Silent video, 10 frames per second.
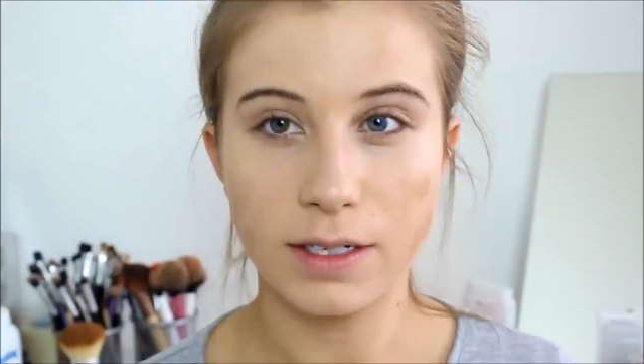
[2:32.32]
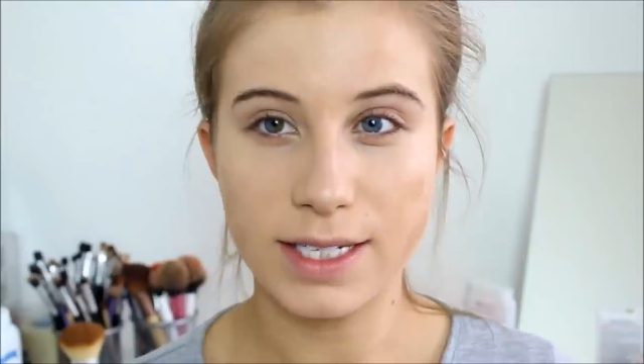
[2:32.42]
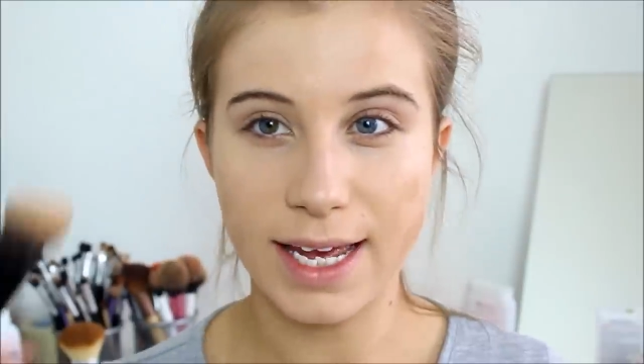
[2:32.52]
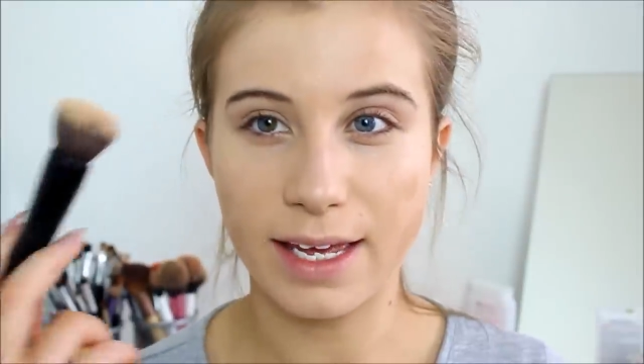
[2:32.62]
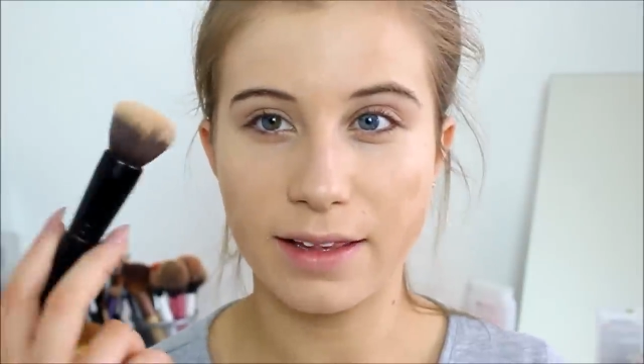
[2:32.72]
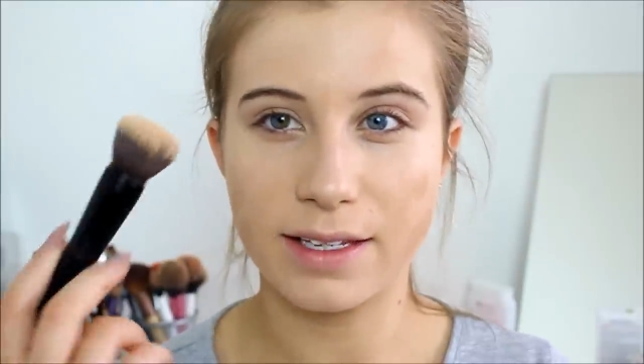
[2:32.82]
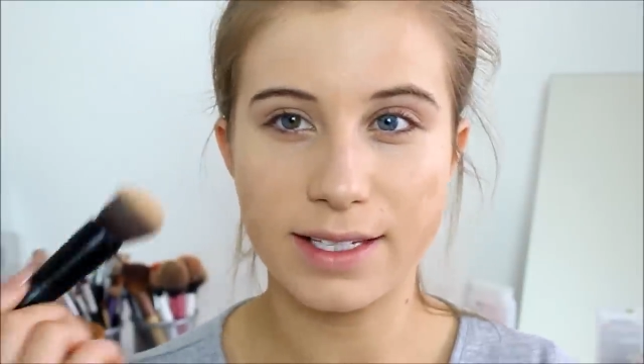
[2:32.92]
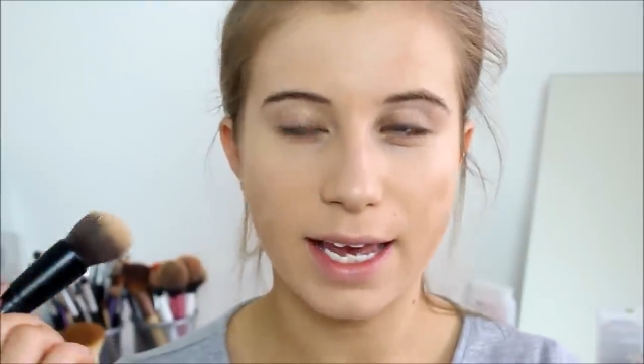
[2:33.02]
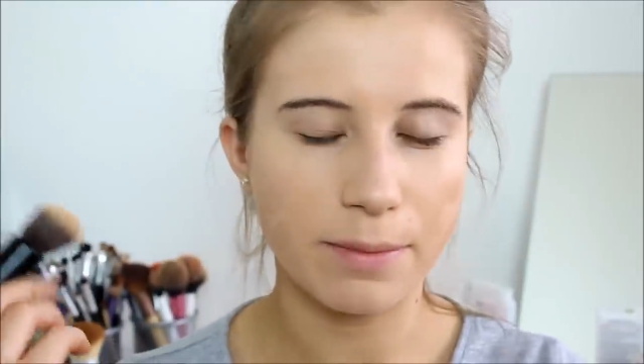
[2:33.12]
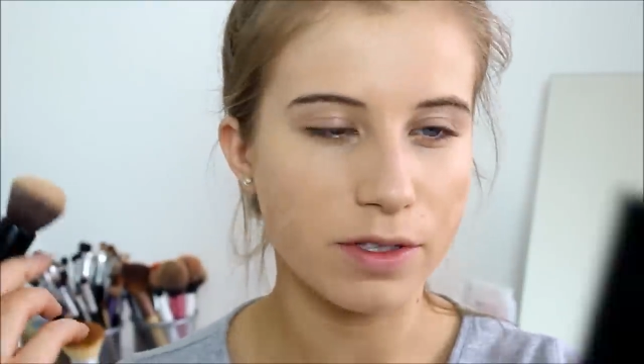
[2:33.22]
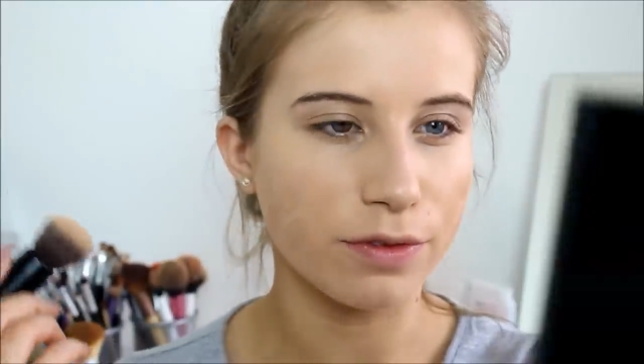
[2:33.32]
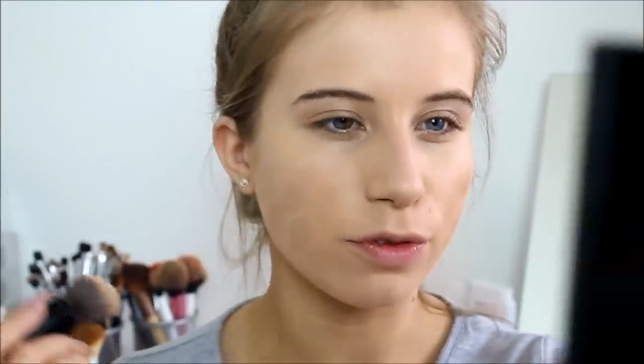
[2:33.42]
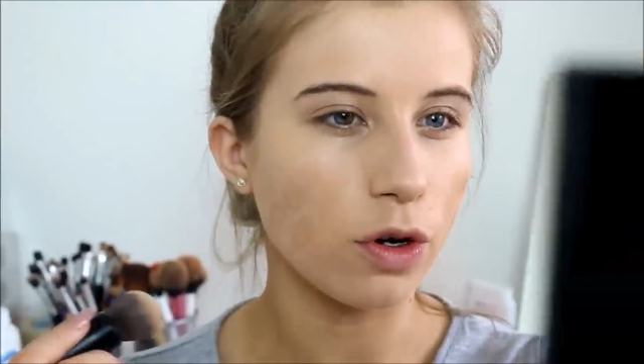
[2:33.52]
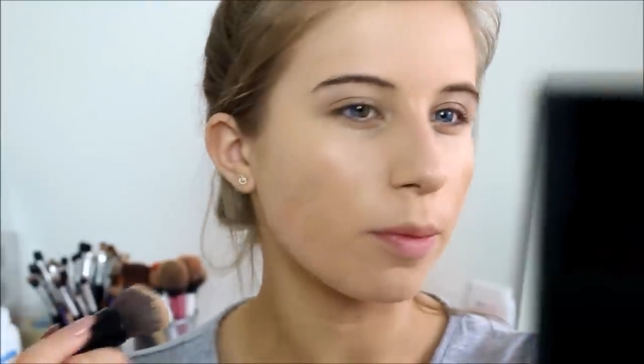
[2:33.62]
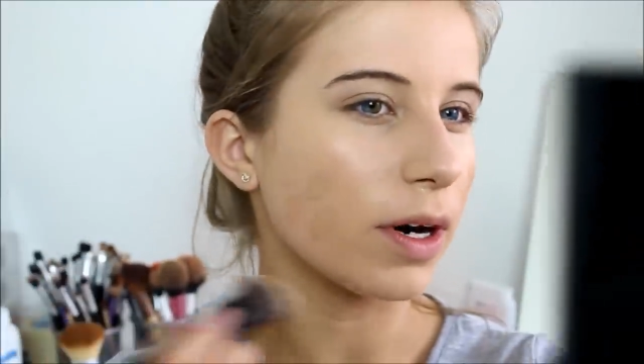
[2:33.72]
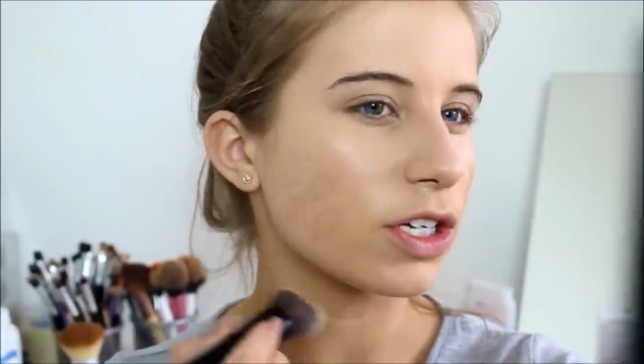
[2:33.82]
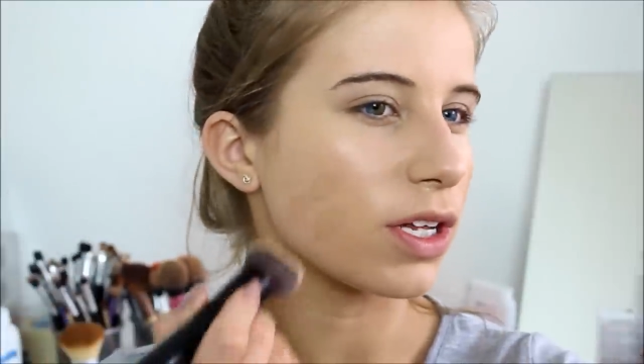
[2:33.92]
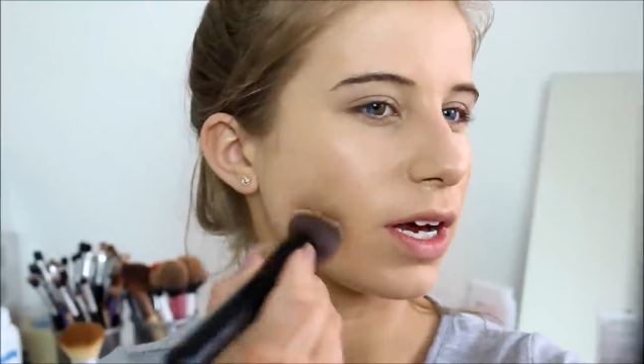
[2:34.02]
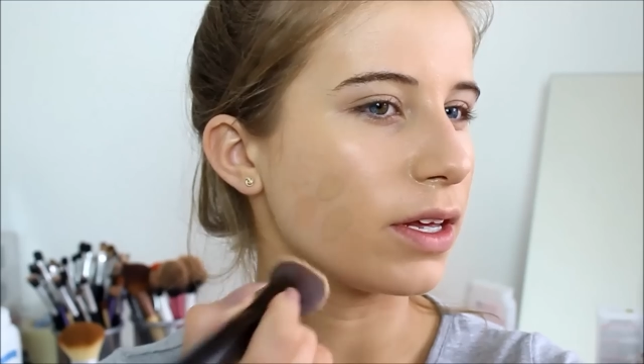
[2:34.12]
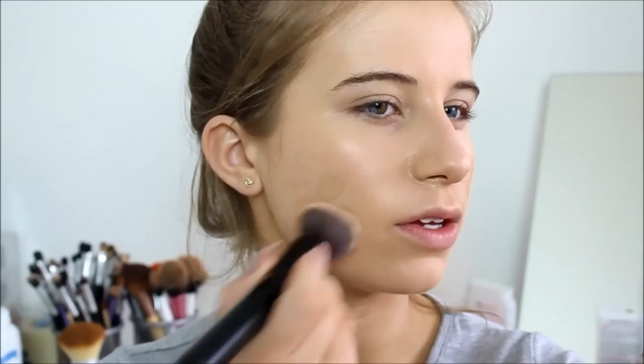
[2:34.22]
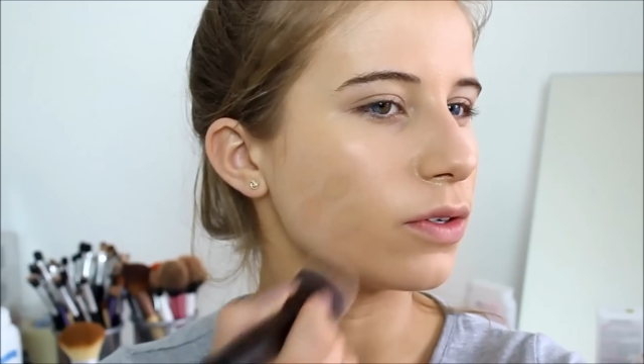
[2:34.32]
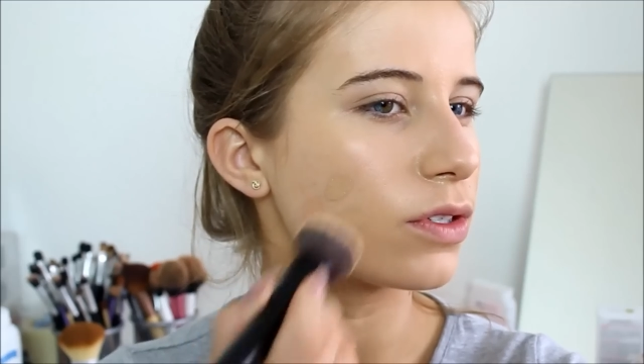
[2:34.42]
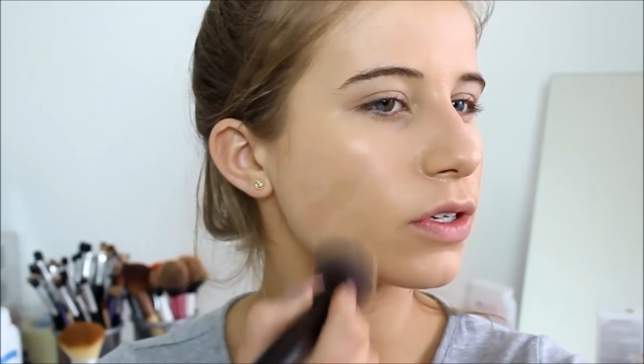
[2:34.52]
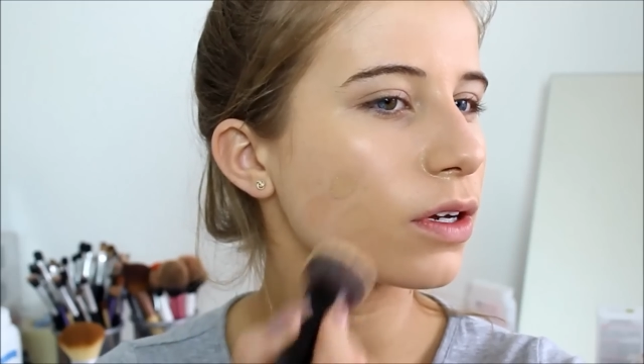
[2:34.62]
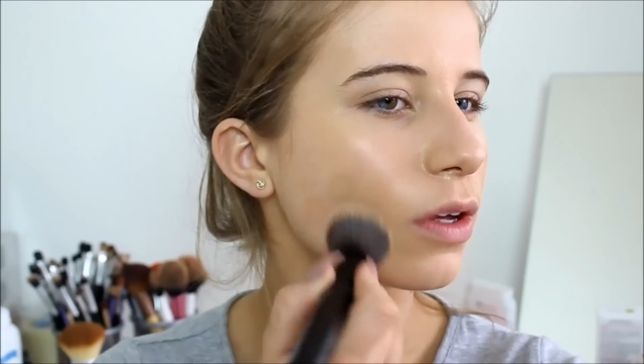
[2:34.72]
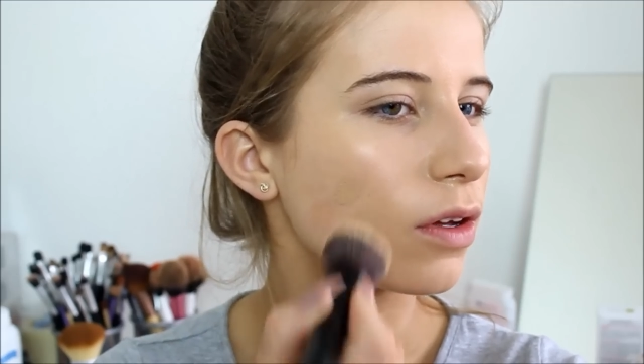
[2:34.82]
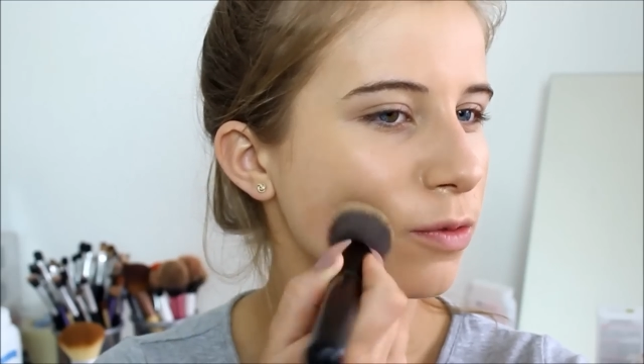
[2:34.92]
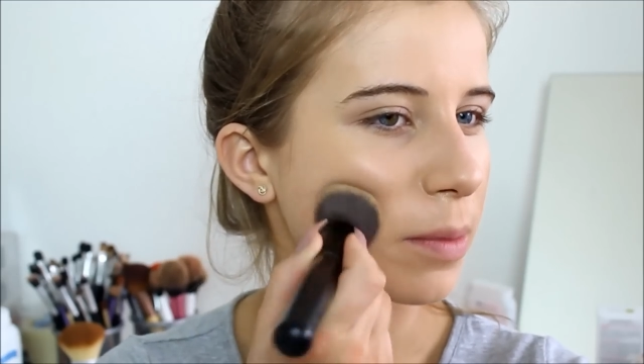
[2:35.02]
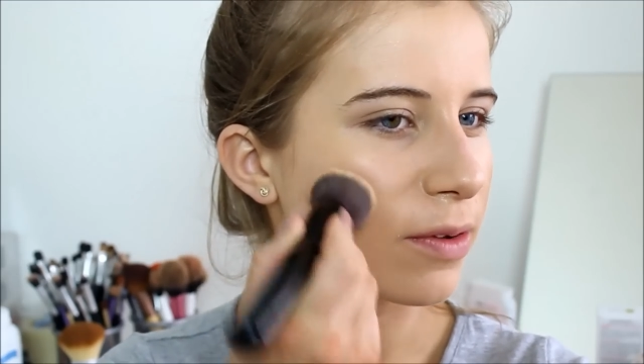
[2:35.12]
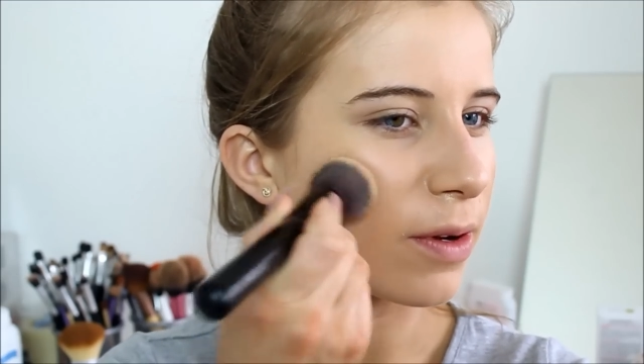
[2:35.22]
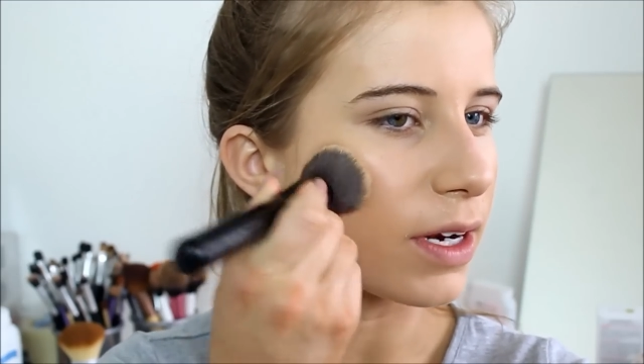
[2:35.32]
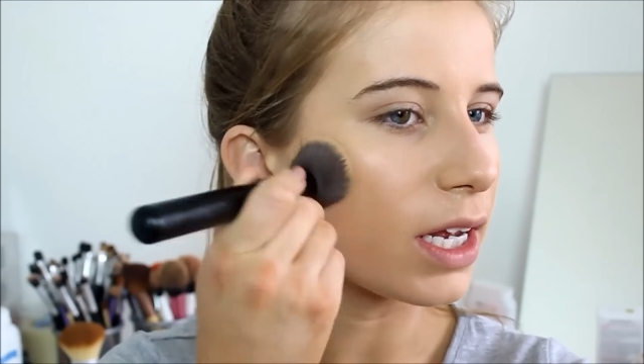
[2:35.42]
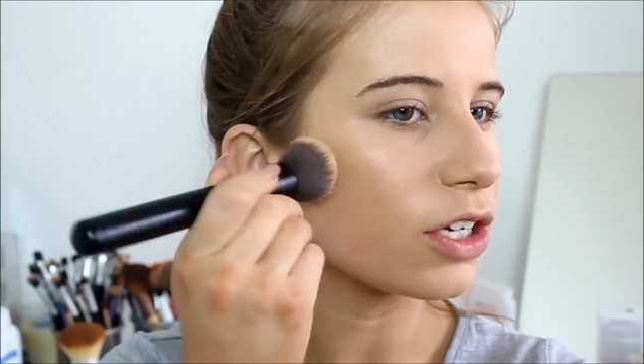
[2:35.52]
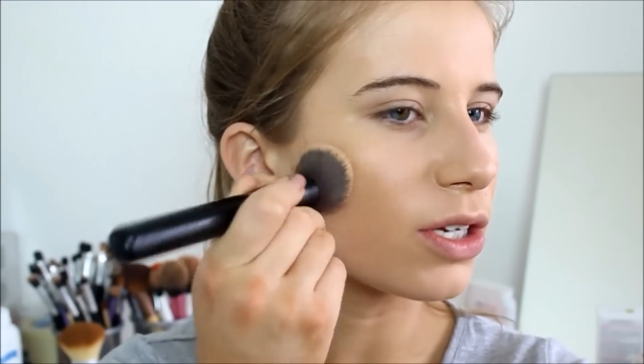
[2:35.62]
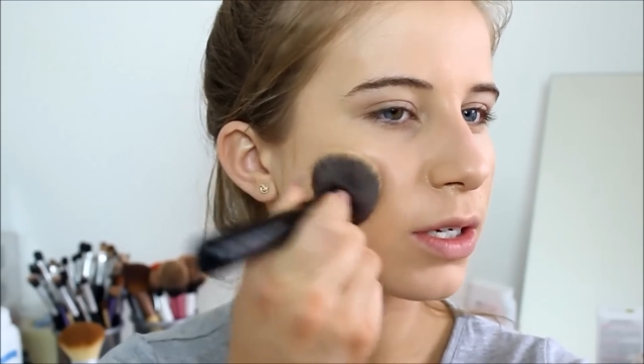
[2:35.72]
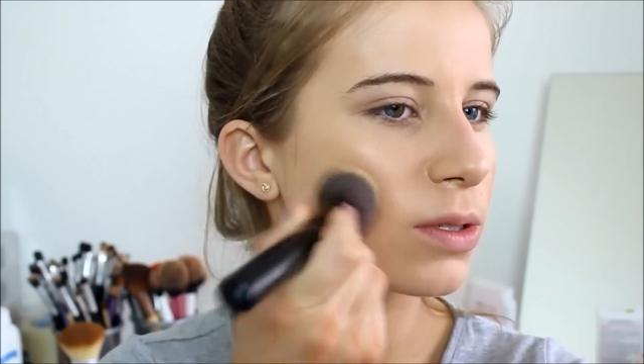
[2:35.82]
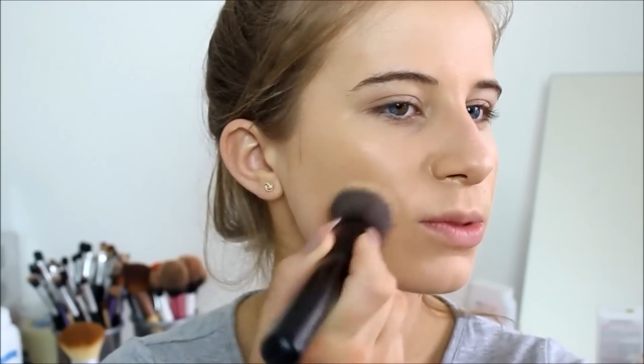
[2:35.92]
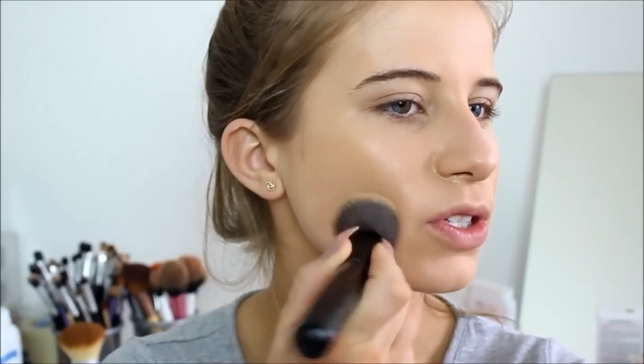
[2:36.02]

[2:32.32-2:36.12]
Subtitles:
I'm taking the same Sephora brush that I used my foundation,